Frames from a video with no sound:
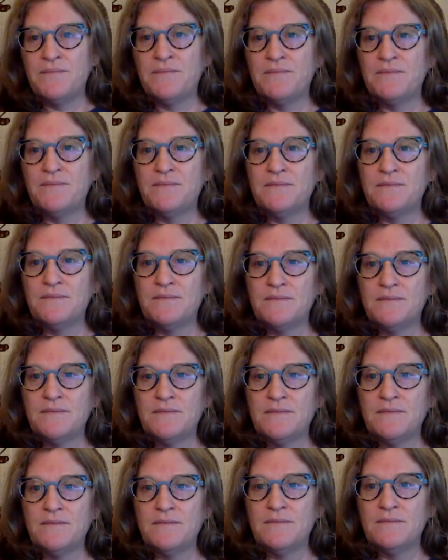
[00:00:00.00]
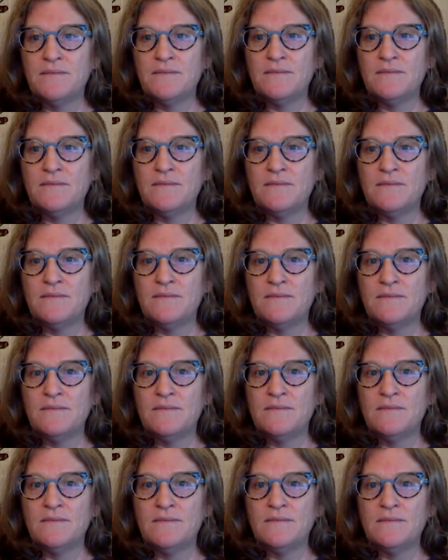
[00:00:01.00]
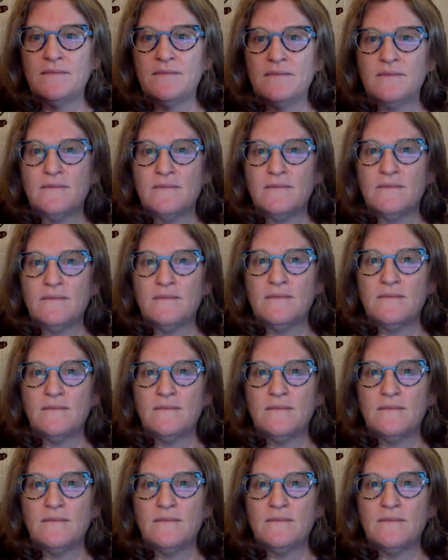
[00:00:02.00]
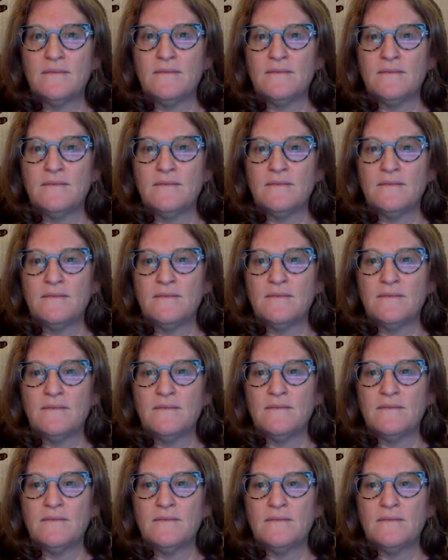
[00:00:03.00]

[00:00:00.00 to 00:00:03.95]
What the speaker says: Nobody speaks.